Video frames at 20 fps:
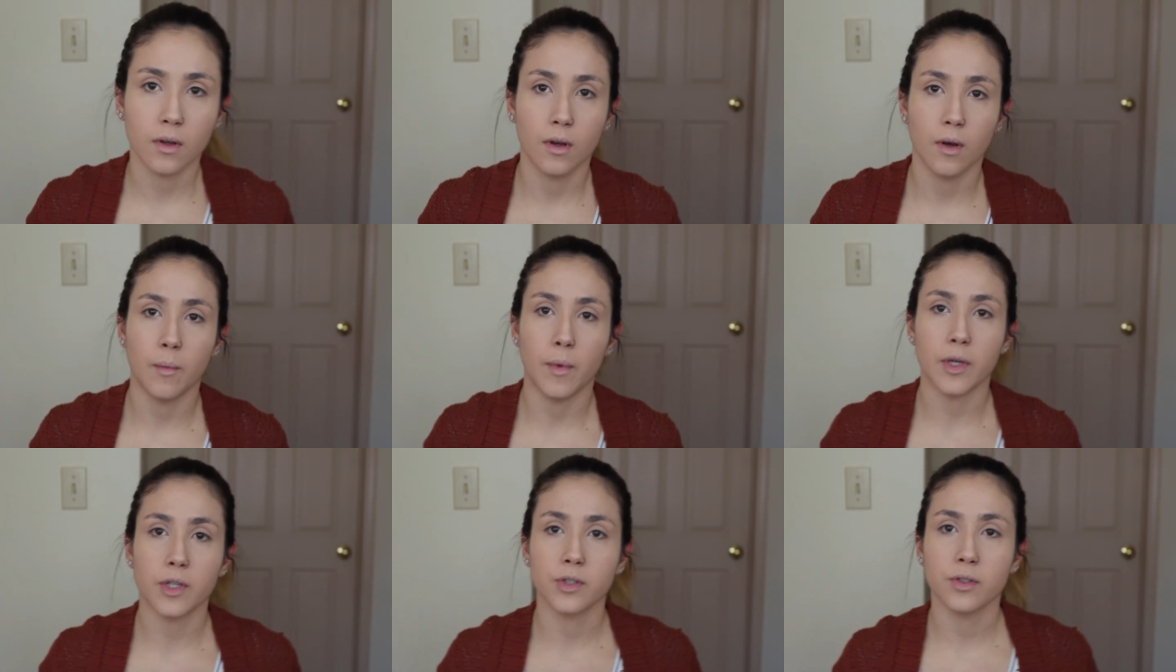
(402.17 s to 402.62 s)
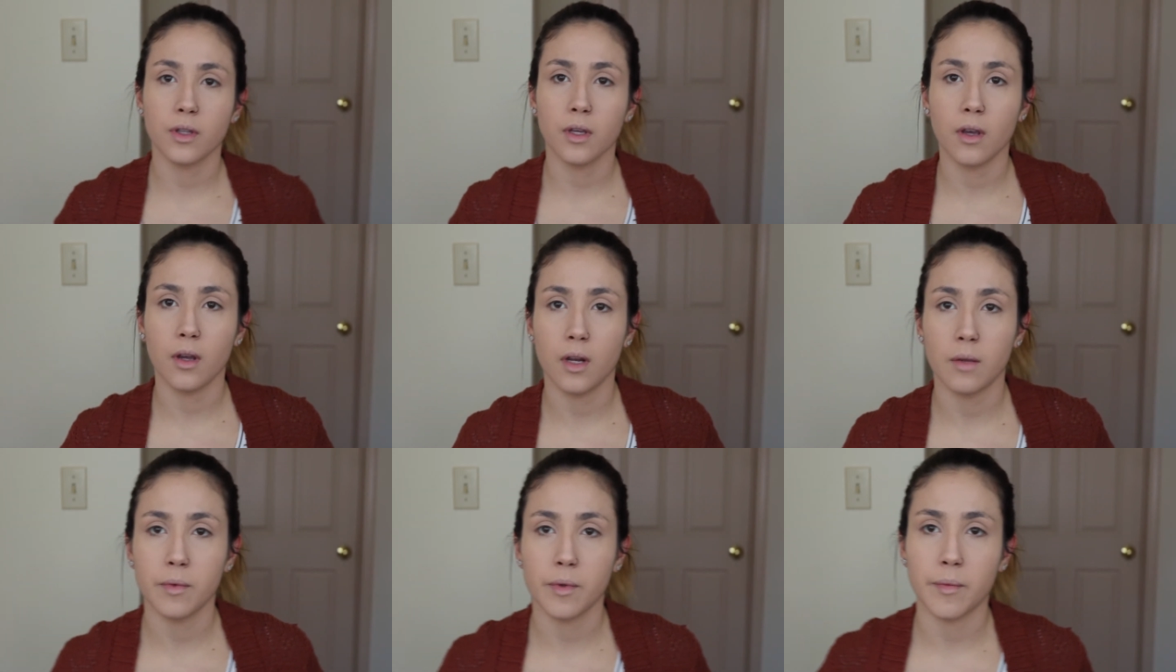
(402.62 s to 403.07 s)
I'm actually
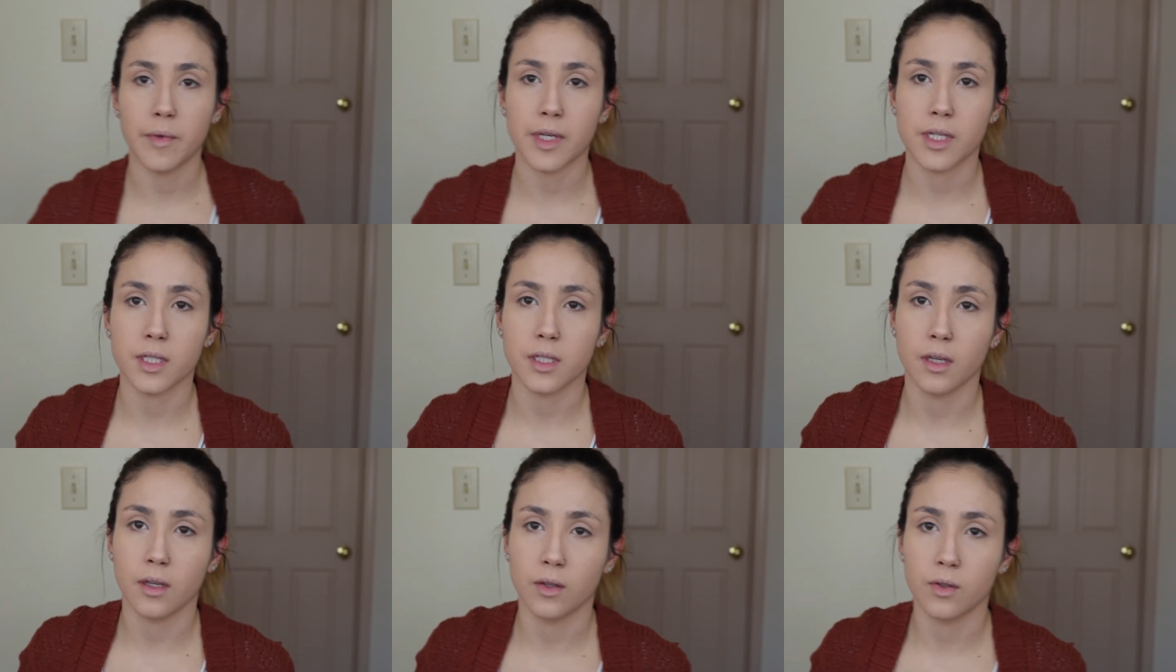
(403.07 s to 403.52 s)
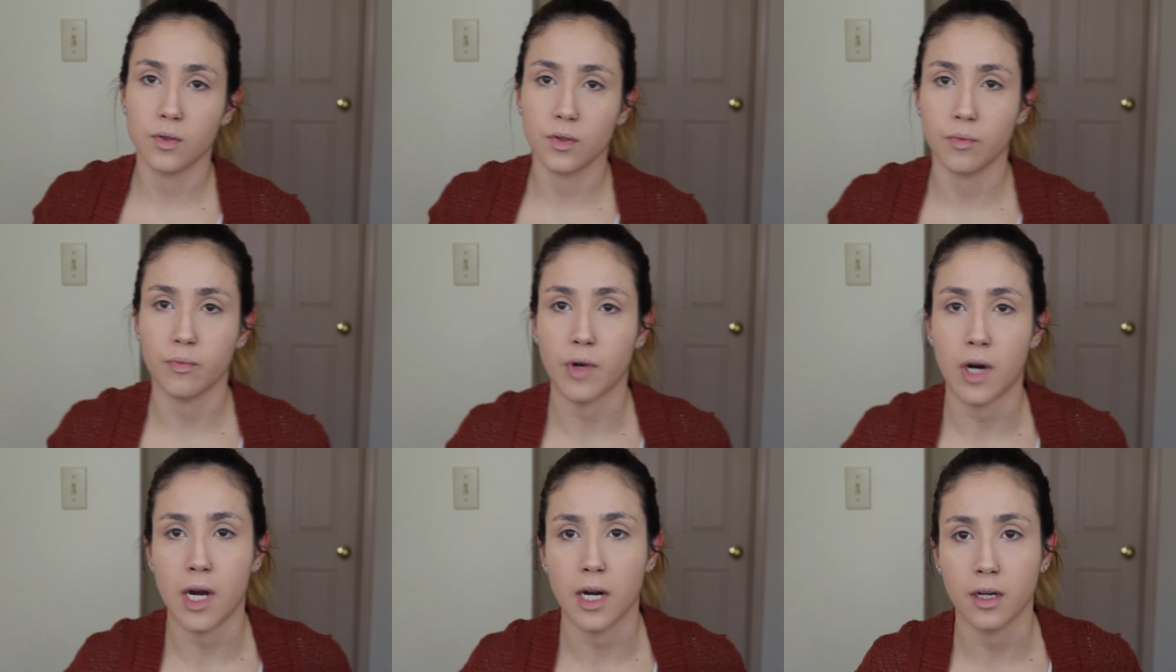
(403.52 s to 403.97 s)
gonna be mixing two
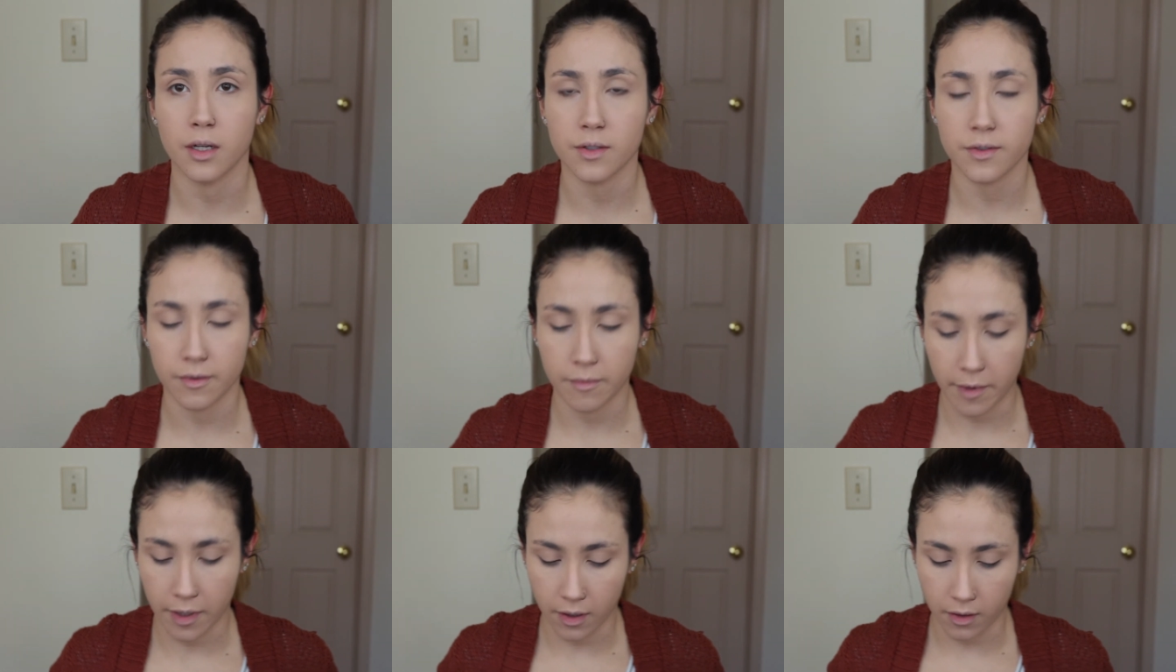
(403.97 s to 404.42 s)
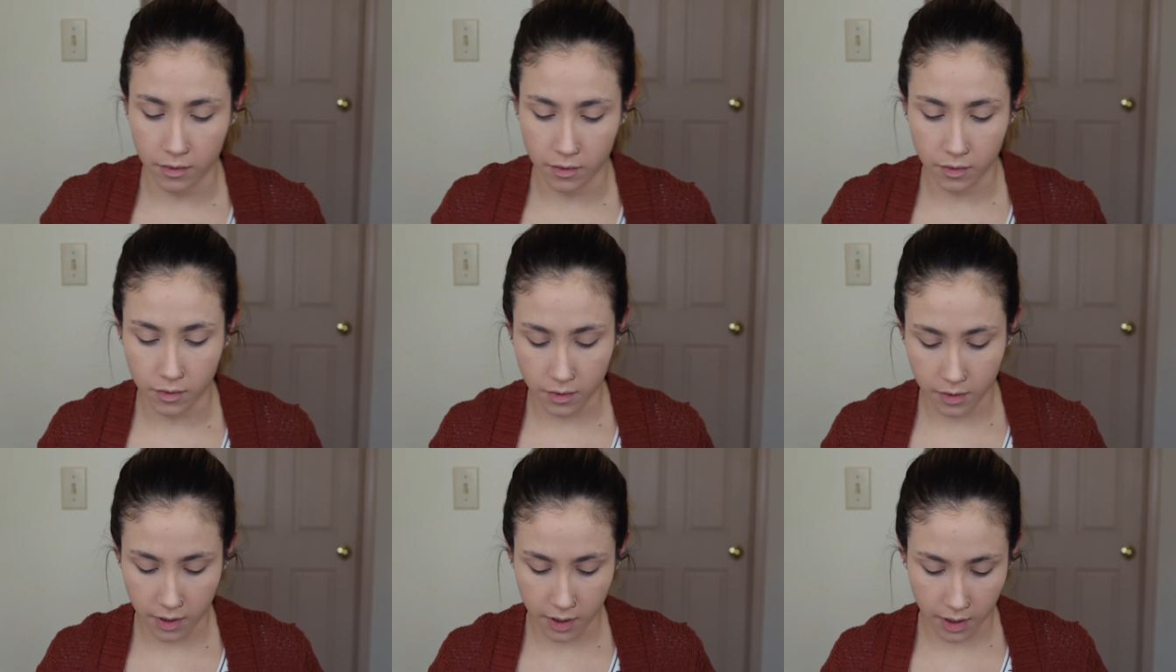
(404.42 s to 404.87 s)
products for my
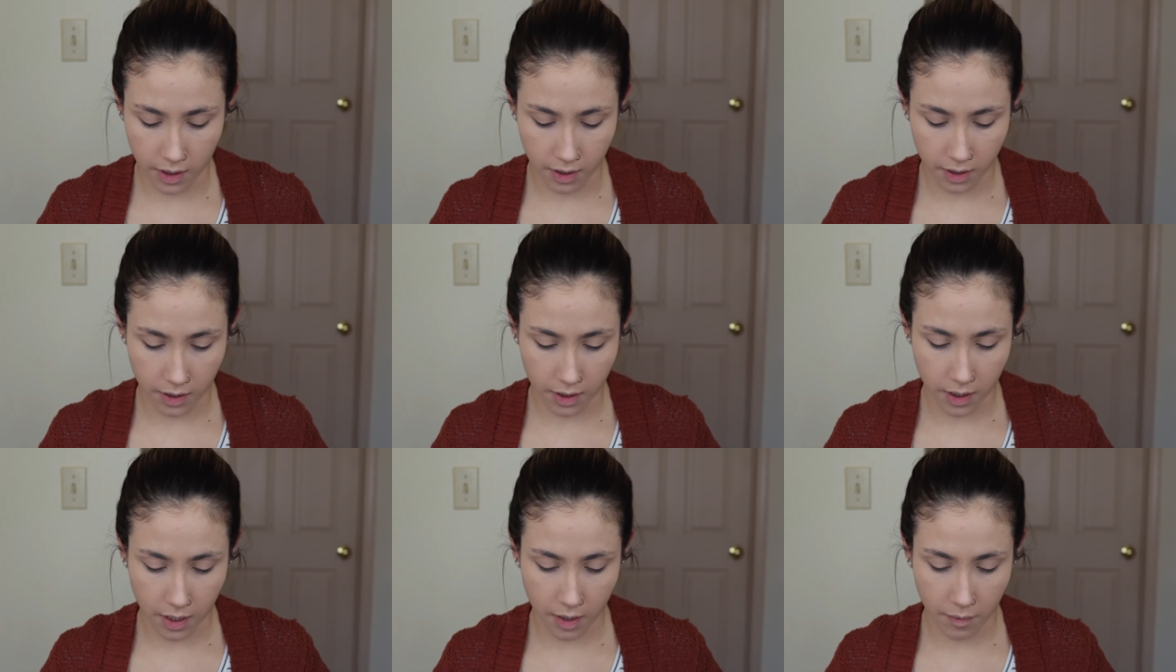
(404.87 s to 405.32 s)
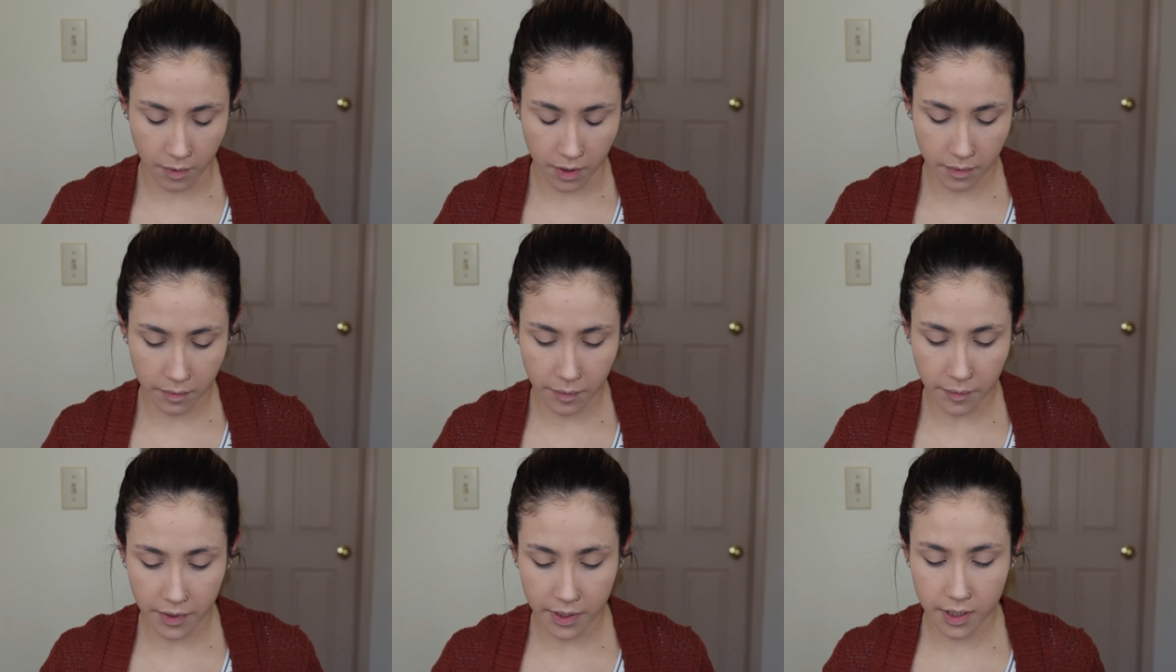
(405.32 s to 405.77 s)
contour and I'm
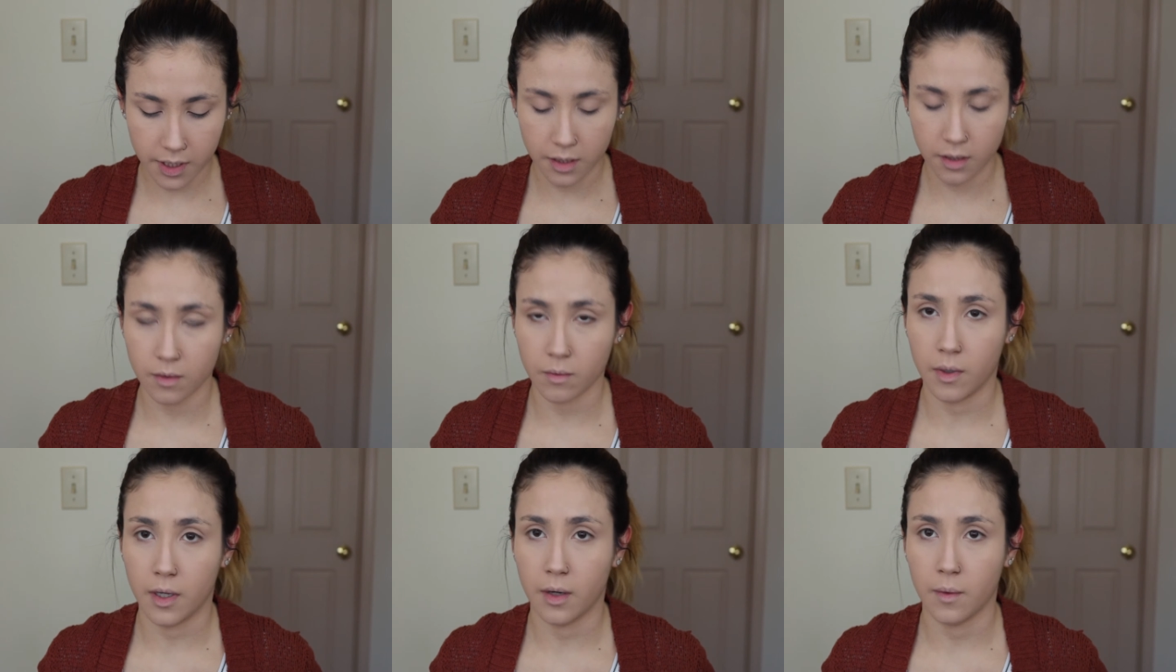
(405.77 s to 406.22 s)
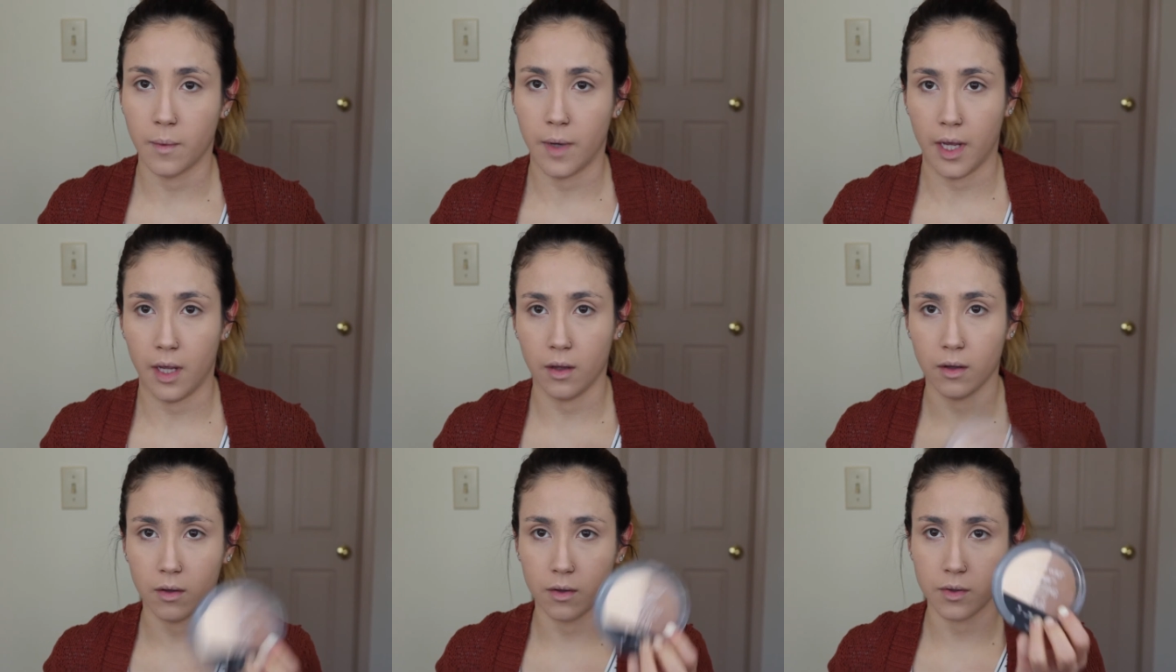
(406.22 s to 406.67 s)
gonna be mixing the Wet n
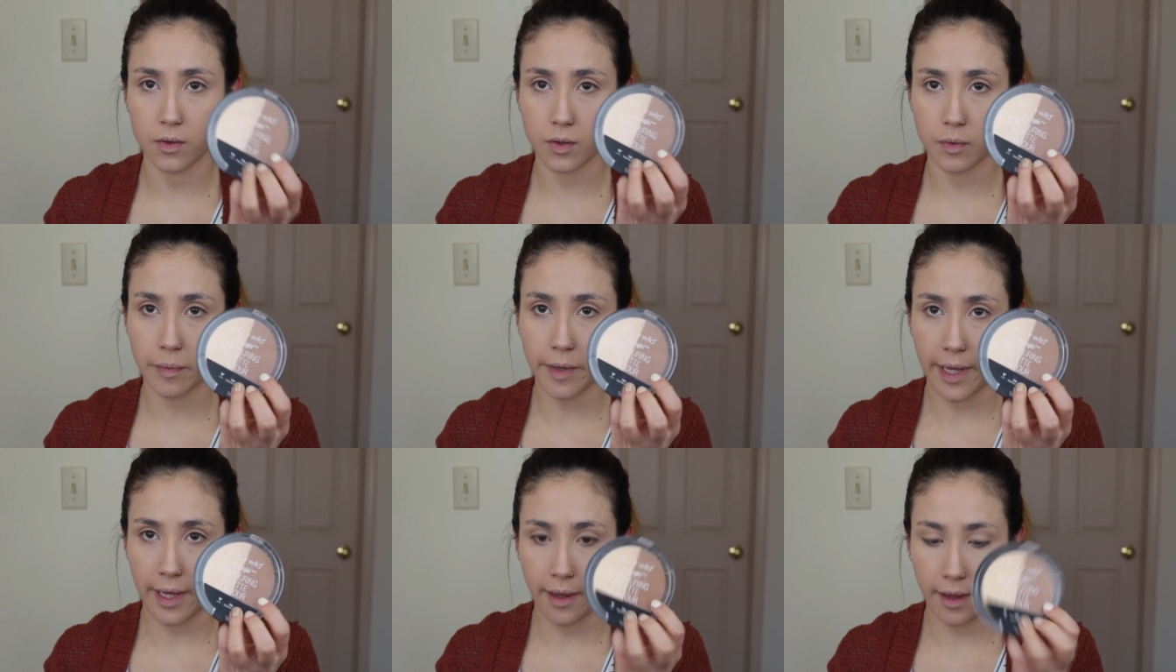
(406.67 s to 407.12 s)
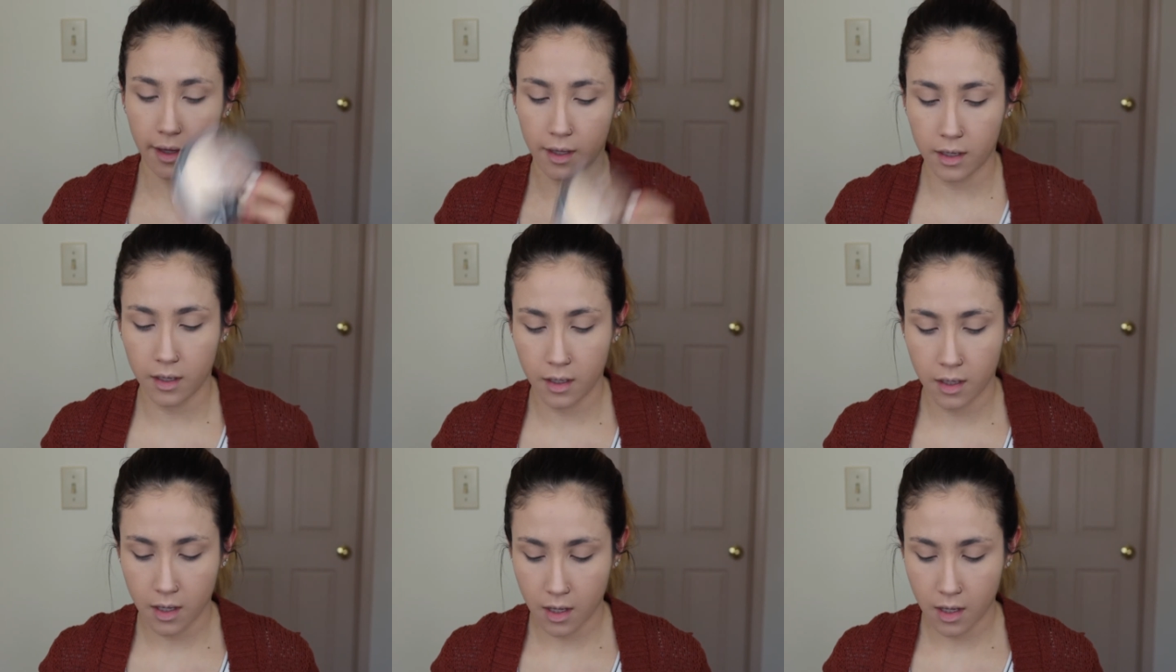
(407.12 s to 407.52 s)
Wild contour palette